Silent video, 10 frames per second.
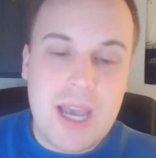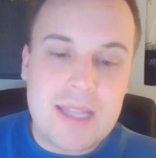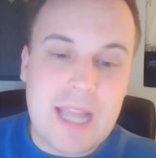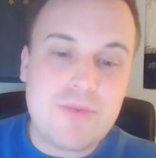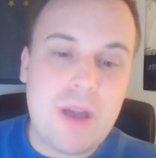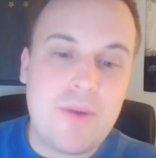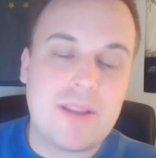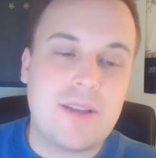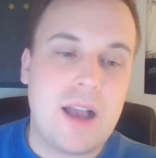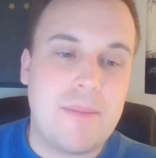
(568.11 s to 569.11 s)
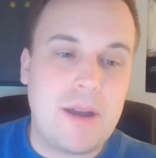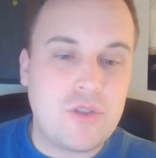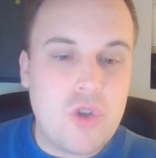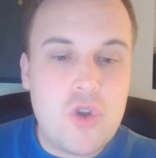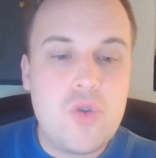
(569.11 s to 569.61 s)
And that's why I want to talk
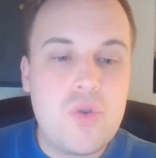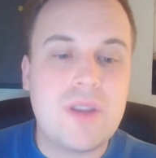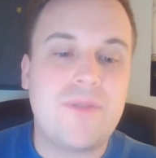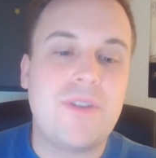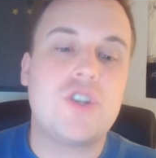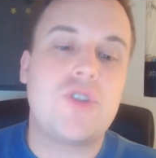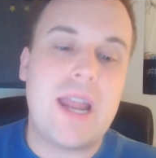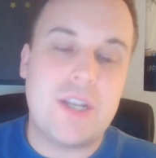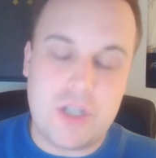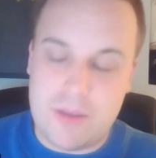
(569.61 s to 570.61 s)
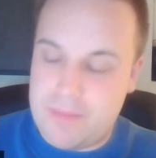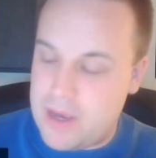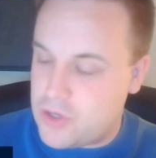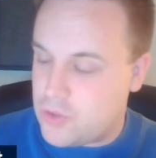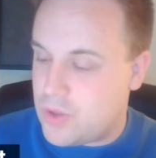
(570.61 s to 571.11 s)
about two different strategies the
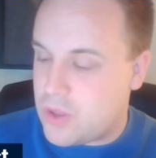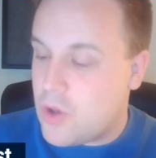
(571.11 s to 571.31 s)
Pacers